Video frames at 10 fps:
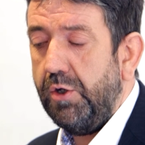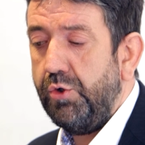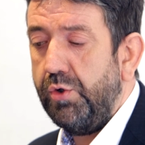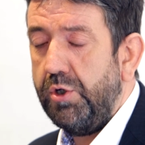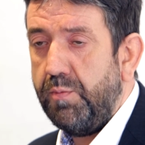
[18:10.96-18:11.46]

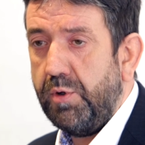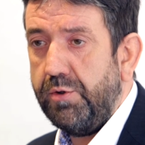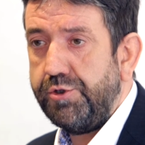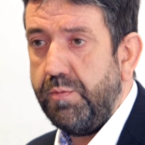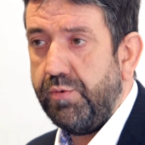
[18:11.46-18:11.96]
good
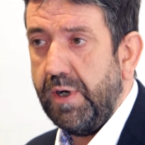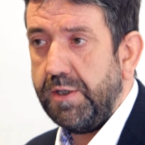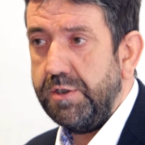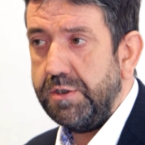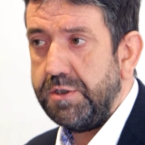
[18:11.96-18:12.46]
laboratory
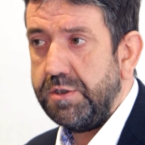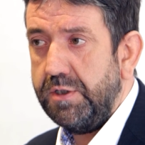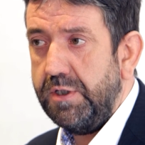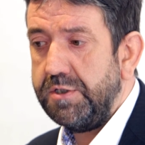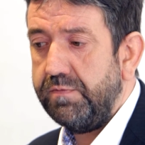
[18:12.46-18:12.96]
practice
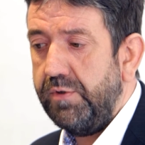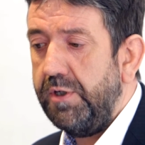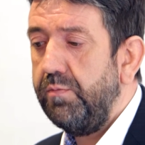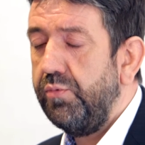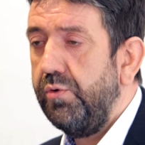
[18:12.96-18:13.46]
is
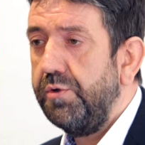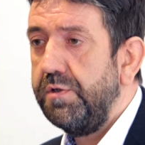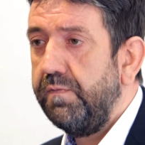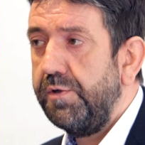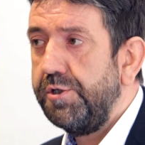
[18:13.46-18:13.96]
really
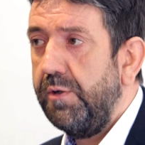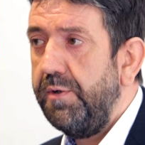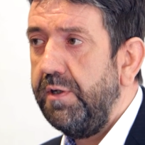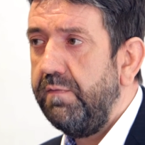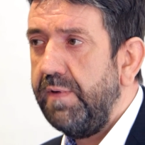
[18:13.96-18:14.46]
important for
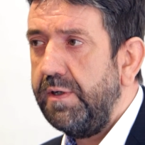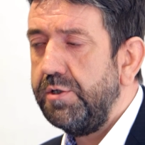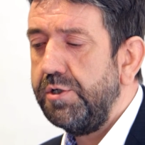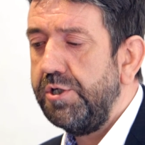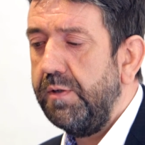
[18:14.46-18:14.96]
showing
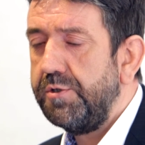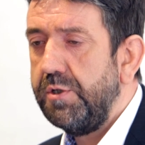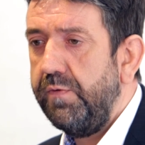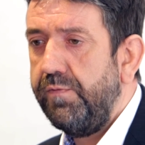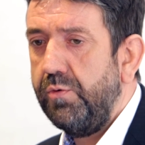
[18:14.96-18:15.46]
inventorship.
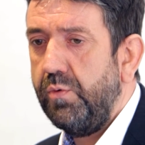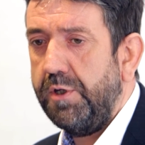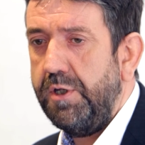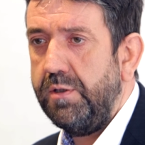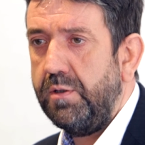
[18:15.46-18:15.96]
So if you're
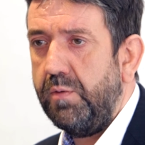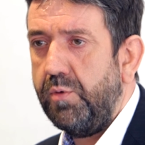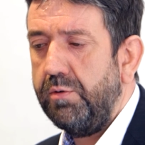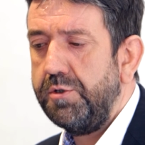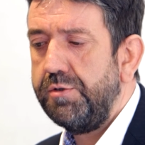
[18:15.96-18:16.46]
working in a
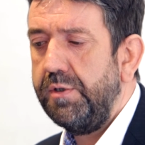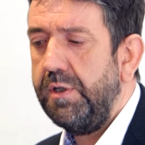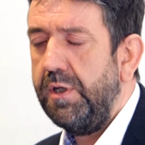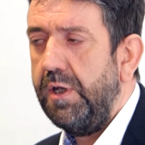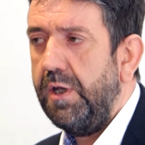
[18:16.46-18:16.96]
laboratory
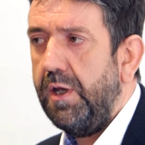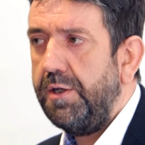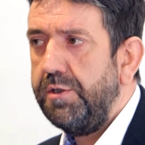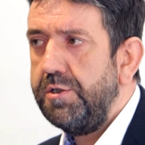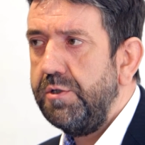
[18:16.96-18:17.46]

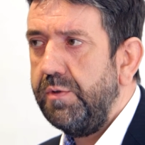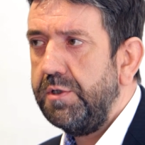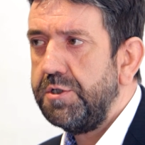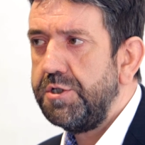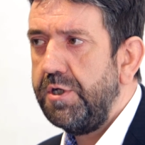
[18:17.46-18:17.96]
and you're doing
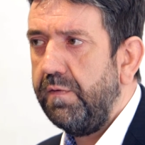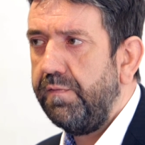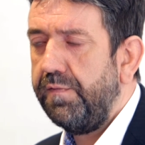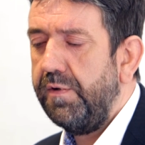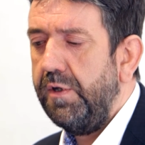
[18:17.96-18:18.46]

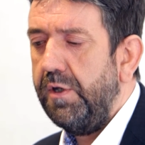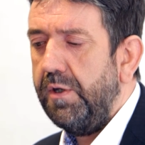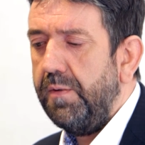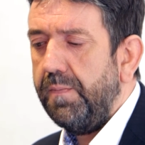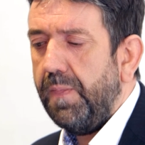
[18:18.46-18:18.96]
stuff,
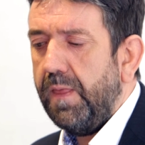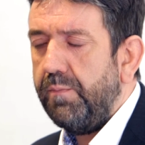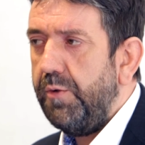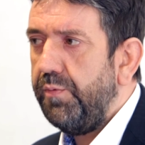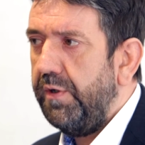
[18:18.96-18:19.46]

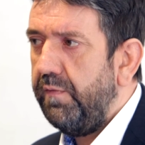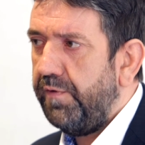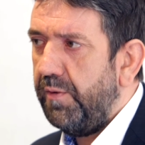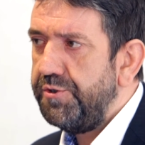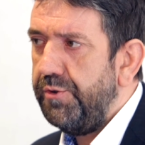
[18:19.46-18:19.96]
people in
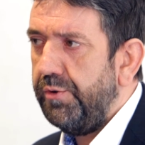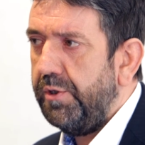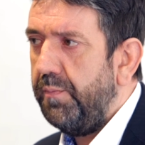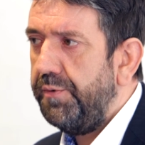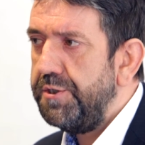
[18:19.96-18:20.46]
pharmaceutical
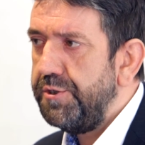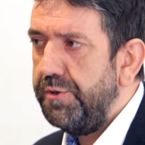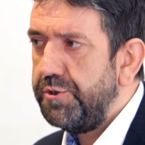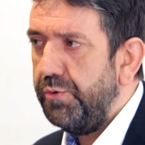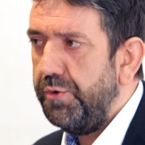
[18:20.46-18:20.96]
companies do
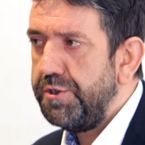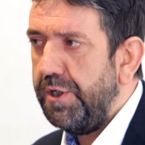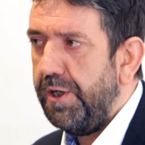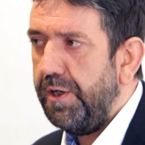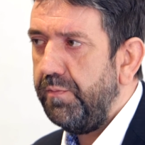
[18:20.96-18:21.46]
this all the
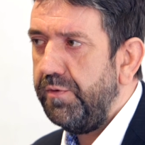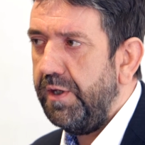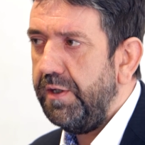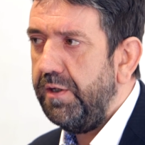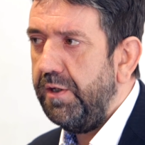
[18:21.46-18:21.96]
time.
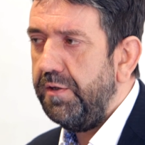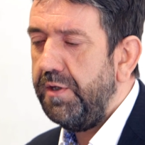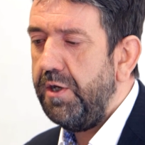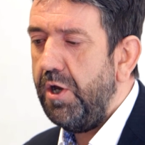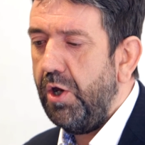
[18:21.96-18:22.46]

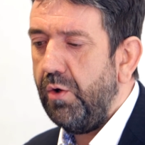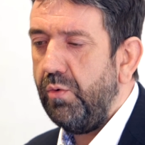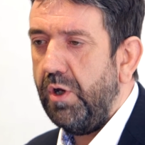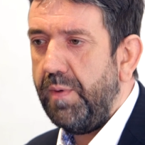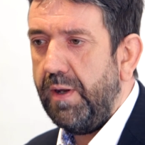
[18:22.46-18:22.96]
They know
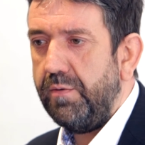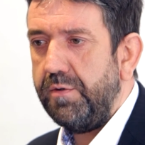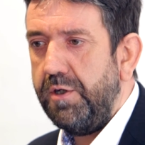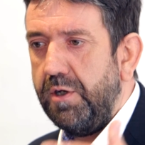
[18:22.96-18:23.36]
about,